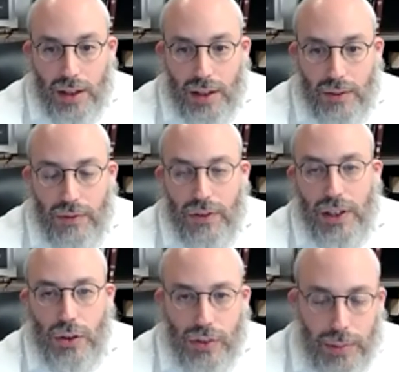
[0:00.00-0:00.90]

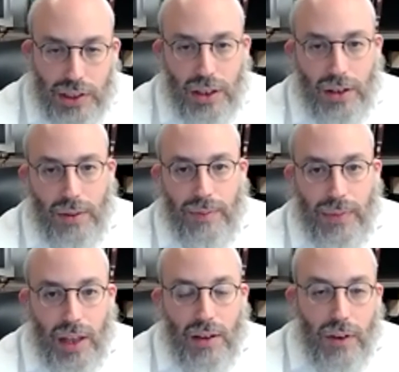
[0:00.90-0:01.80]
Finishes off the Mishnah.
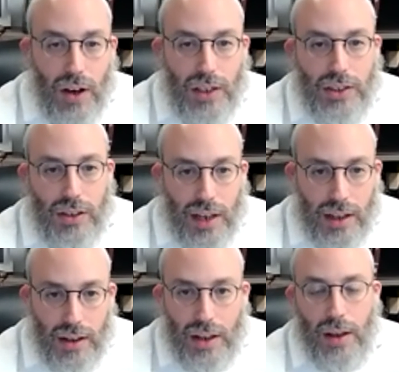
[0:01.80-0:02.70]
V'hoisa
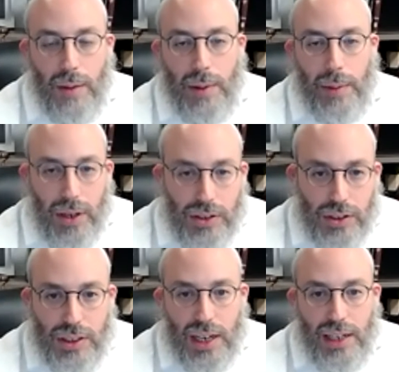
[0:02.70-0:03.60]
tel oilam, the
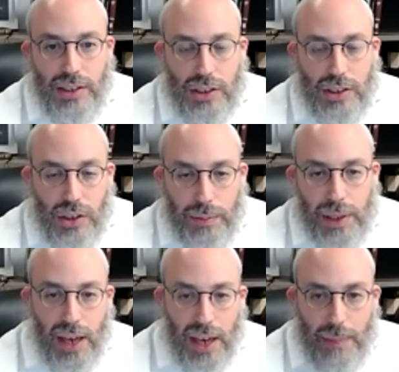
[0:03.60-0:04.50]
Pasuk says it should be
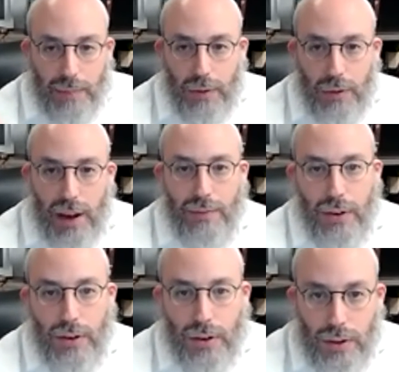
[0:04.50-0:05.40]
a heap
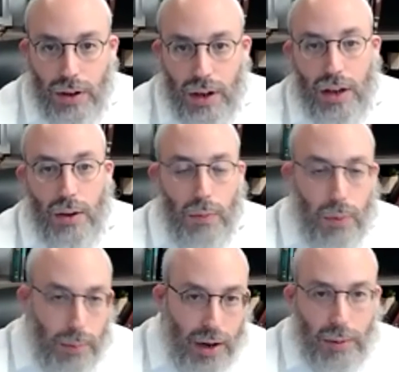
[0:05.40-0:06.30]
forever.
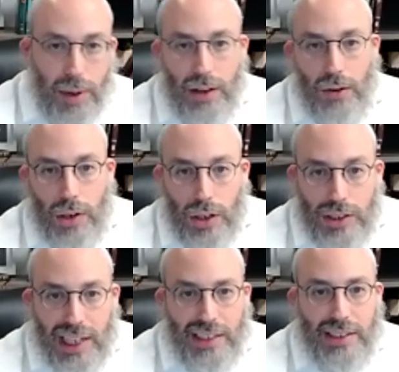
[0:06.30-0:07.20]
From here we learn
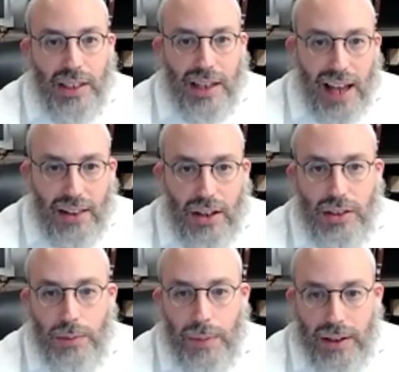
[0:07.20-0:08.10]
loisase
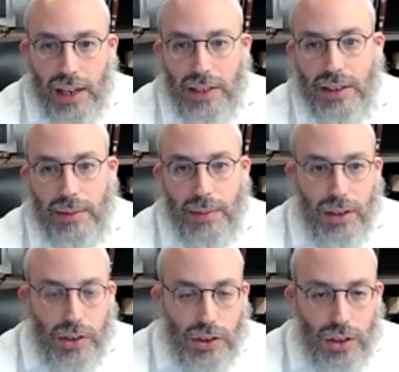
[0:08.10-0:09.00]
ganes upardesim that
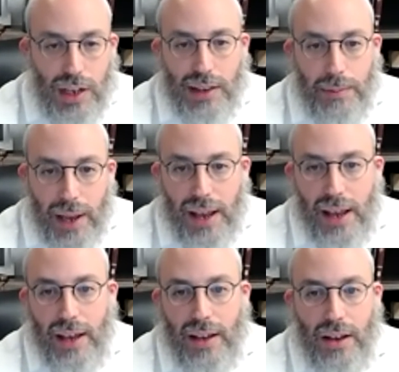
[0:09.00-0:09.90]
you should not
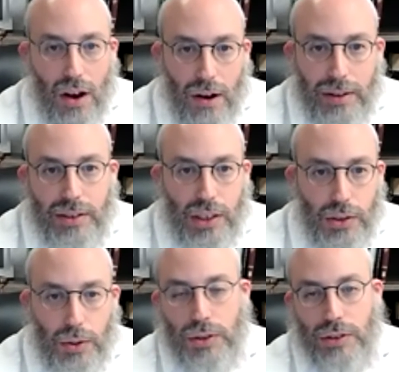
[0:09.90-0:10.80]
make gardens
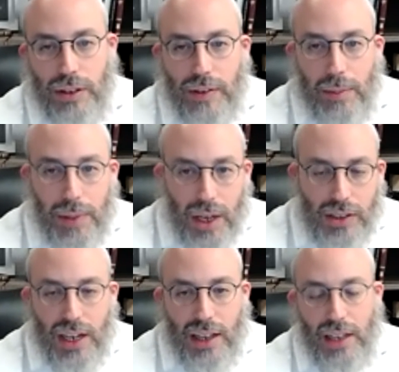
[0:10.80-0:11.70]
and orchards.
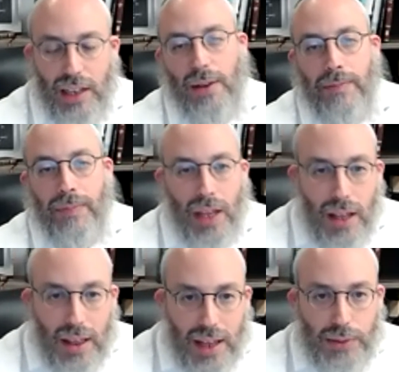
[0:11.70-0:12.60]

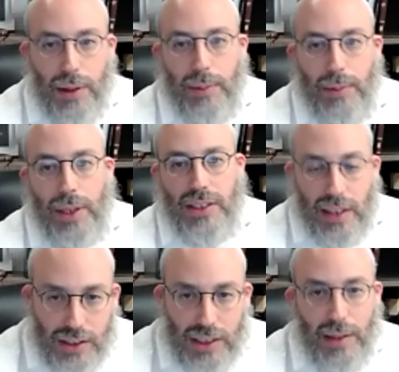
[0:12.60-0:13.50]
That's what
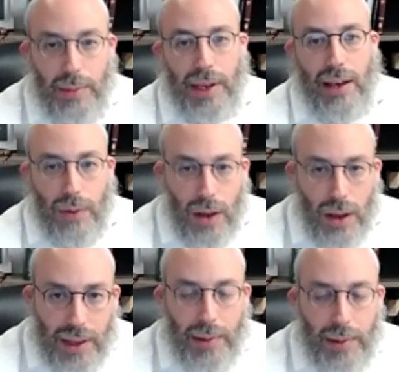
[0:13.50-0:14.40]
Abiyasi says. Rabbi
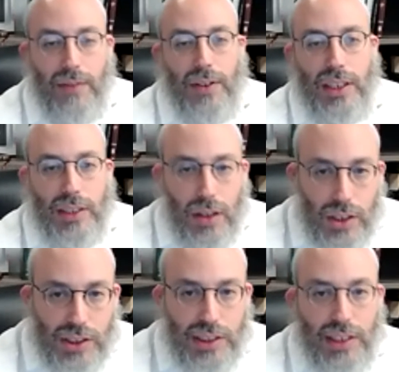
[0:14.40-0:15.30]
Akiva, says
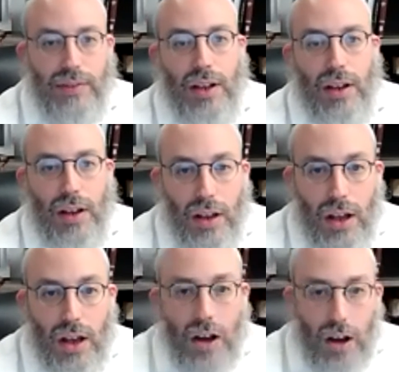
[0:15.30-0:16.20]
loisivna
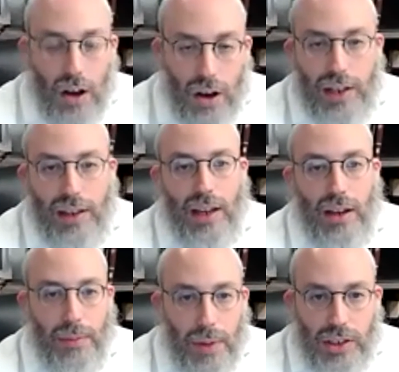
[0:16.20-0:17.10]
oid
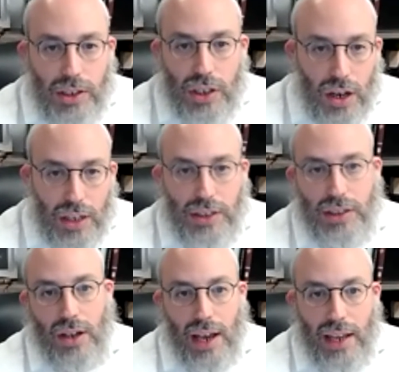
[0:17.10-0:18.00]
lekamoisha
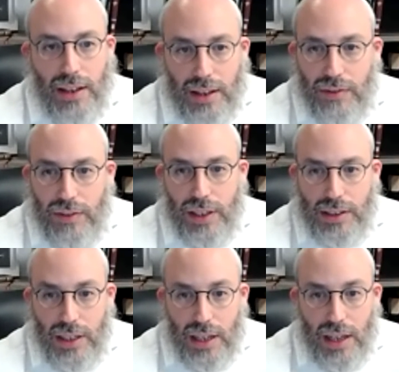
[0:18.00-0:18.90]
hisa eina
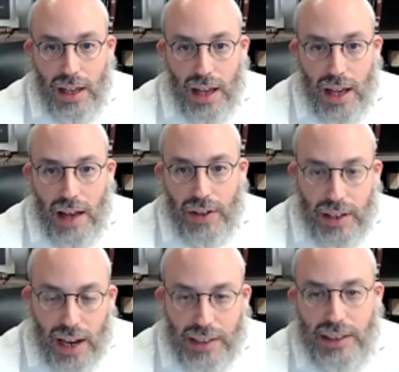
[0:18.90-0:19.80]
nivnes. Aval
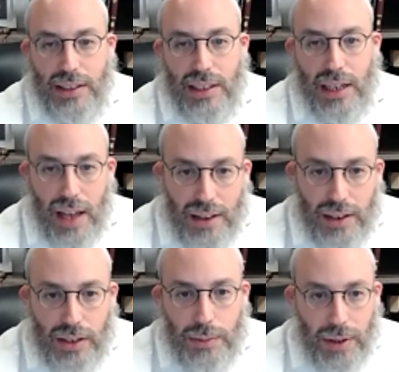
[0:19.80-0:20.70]
nasasi
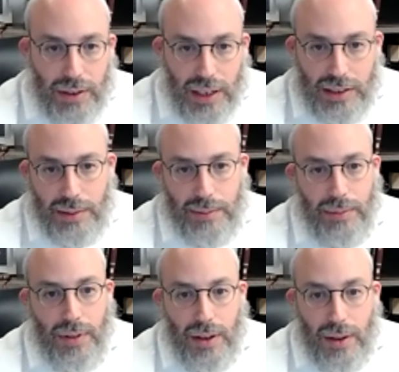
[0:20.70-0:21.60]
ganes upardesim.
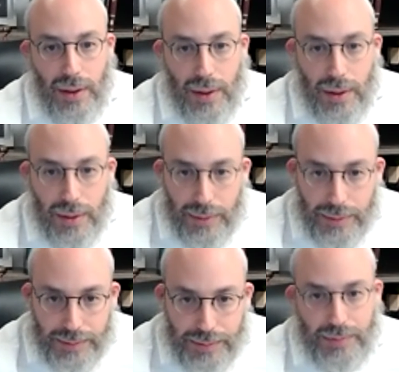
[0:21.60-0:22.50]

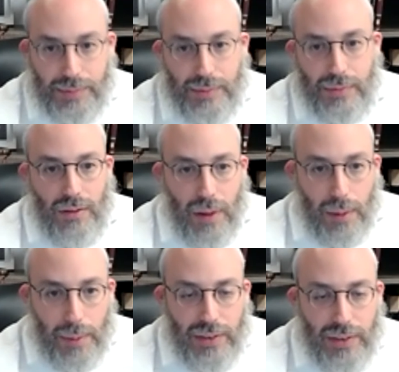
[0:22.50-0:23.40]
Rabbi Akiva says
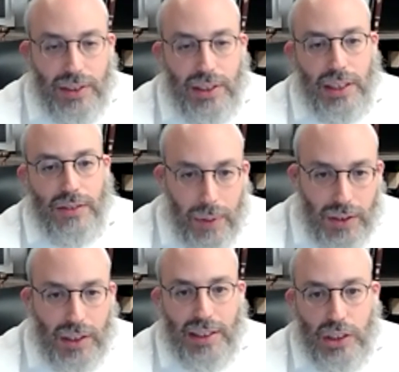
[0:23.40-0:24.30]
from the pasuk that says
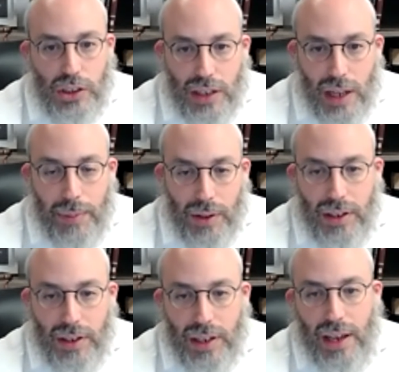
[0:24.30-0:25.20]
it should not be built
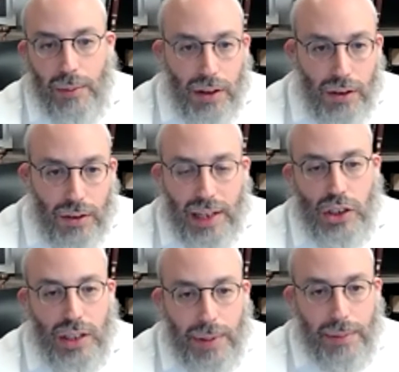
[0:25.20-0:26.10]
again, we learn that it should
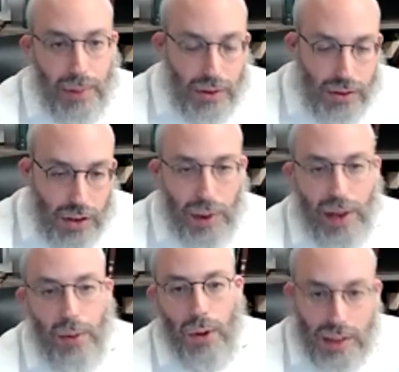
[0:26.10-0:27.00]
not be built the way
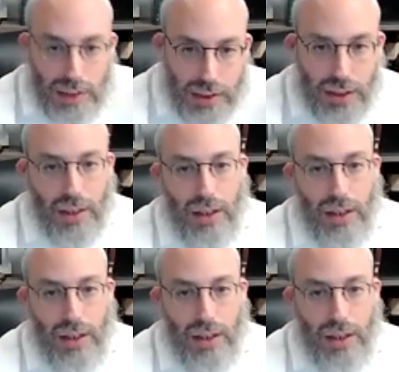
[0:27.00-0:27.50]
it was.